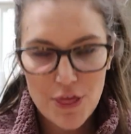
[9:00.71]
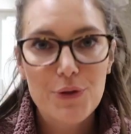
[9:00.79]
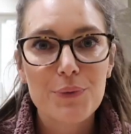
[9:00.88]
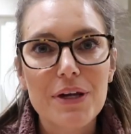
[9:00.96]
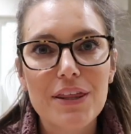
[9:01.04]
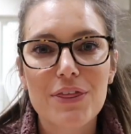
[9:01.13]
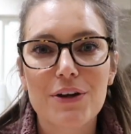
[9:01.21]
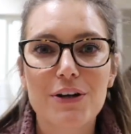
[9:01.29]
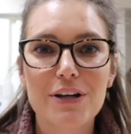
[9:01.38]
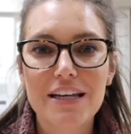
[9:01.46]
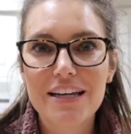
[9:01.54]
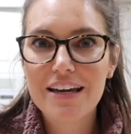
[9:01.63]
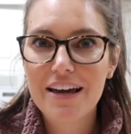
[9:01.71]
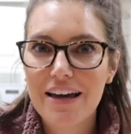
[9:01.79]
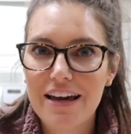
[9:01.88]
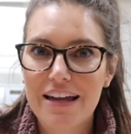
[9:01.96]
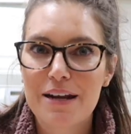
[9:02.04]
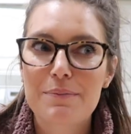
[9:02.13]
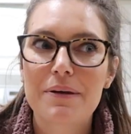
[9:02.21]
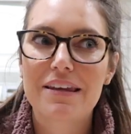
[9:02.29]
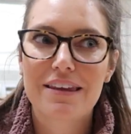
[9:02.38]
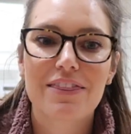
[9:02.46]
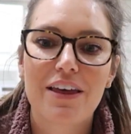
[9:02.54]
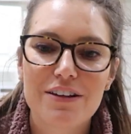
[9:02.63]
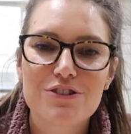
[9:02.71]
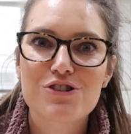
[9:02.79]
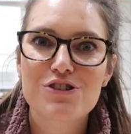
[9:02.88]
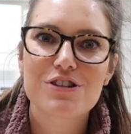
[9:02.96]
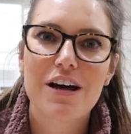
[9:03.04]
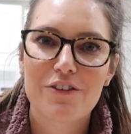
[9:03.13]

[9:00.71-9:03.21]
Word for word: three thirty and I'm making lunch.